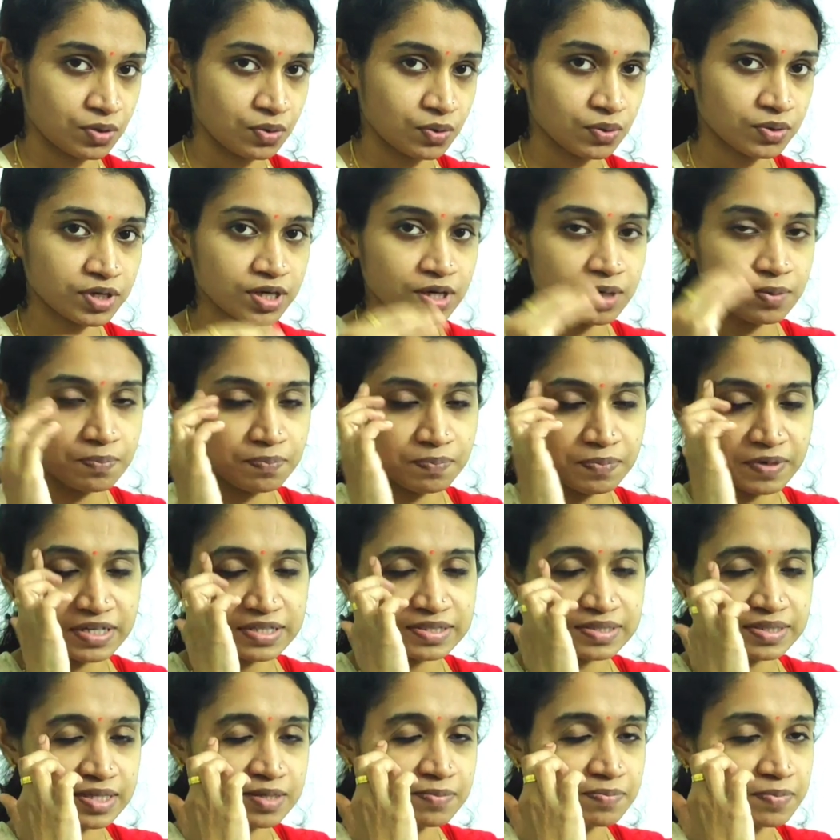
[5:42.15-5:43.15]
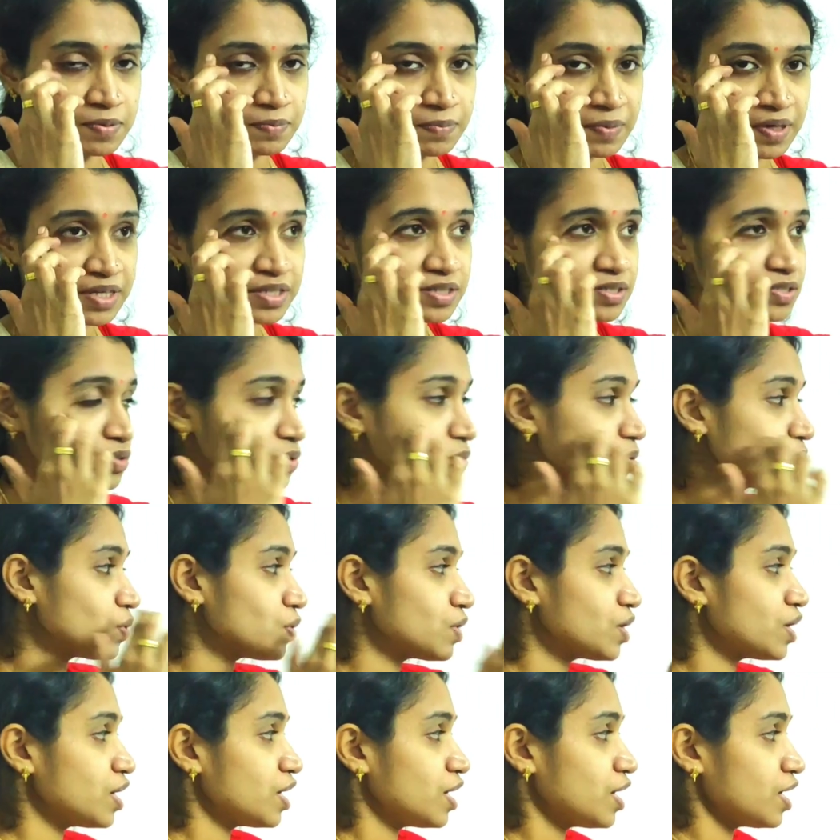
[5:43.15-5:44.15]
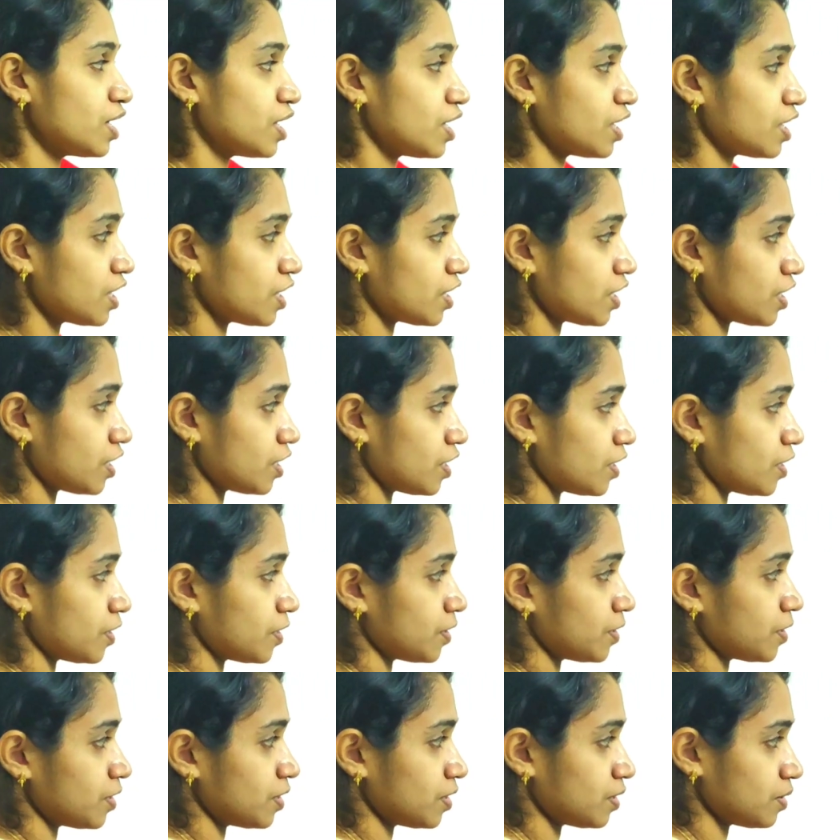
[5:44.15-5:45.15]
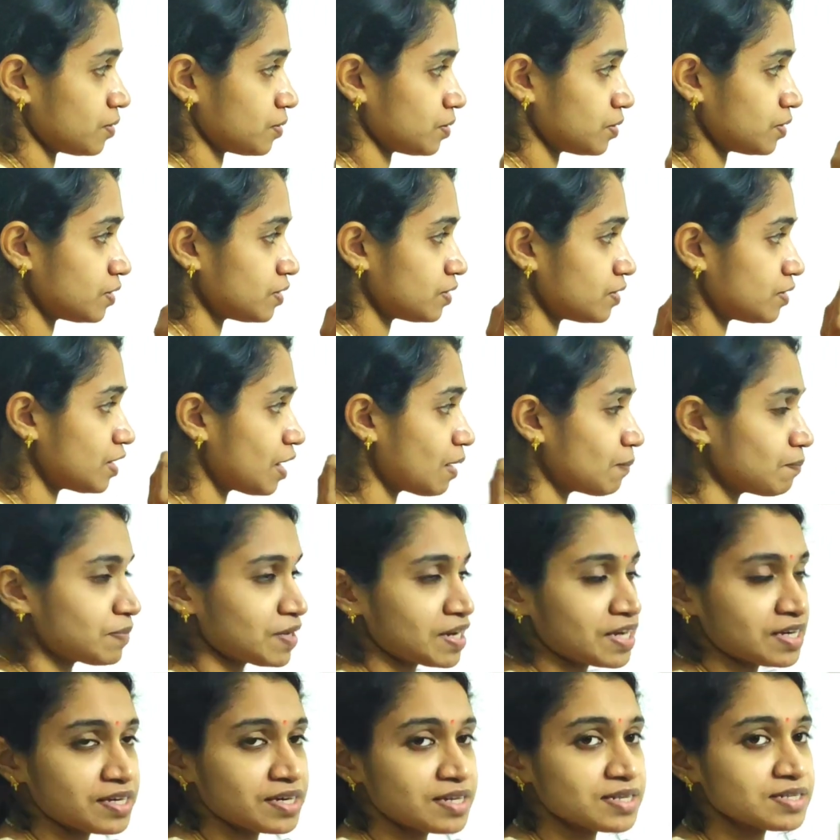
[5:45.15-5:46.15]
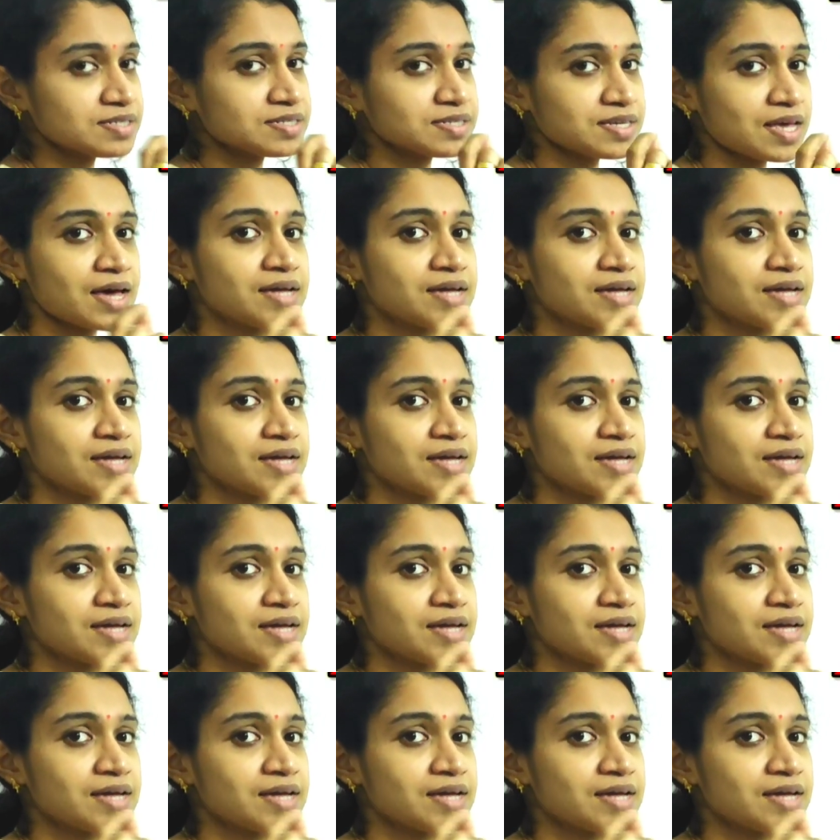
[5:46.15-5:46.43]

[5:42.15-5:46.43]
Okay, please keep in mind. So lumbricals